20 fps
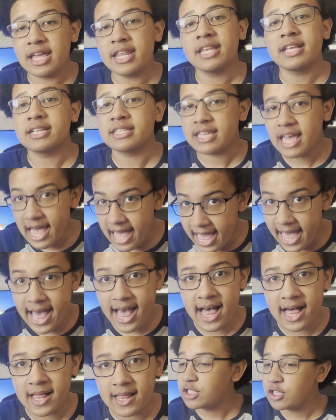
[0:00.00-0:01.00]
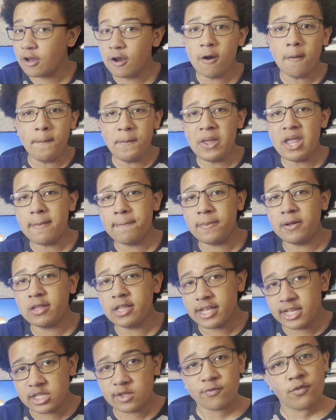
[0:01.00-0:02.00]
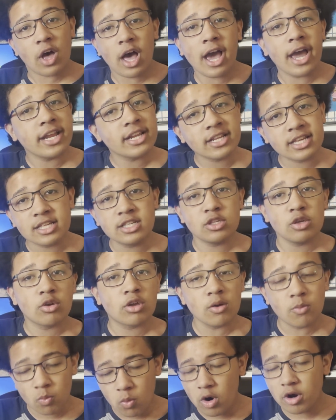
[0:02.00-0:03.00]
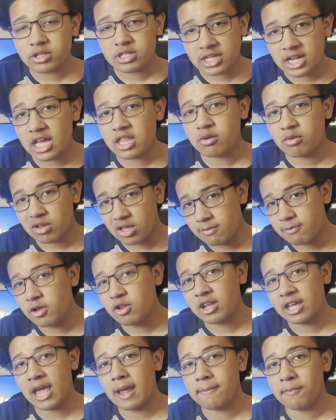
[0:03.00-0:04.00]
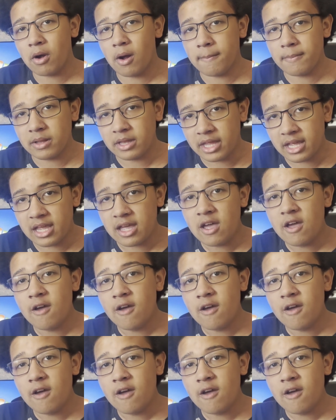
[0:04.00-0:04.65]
is hell. 2 people is fine because you can work together and communicate properly.